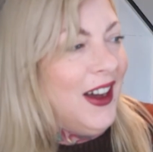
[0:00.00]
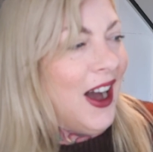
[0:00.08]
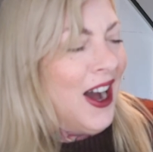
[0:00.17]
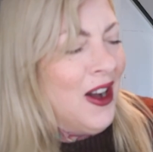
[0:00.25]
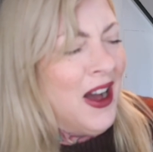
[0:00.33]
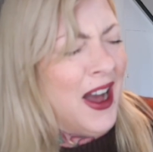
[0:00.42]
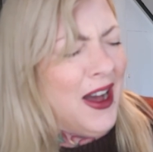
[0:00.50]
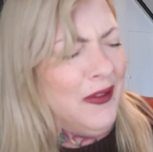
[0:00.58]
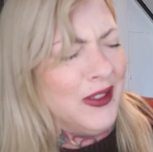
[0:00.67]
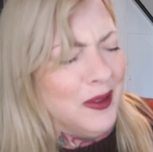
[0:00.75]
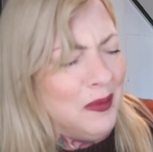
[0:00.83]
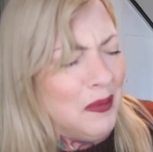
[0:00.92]
I'll
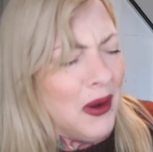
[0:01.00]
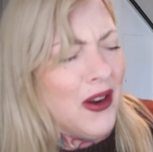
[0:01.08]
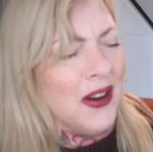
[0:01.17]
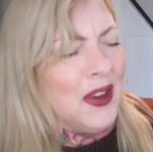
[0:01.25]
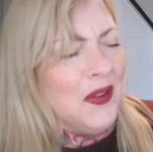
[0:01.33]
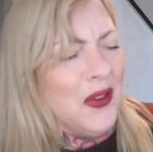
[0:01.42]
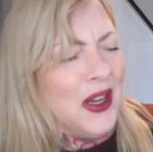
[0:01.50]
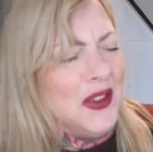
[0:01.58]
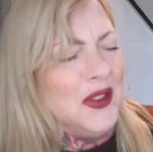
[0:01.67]
have to bark if I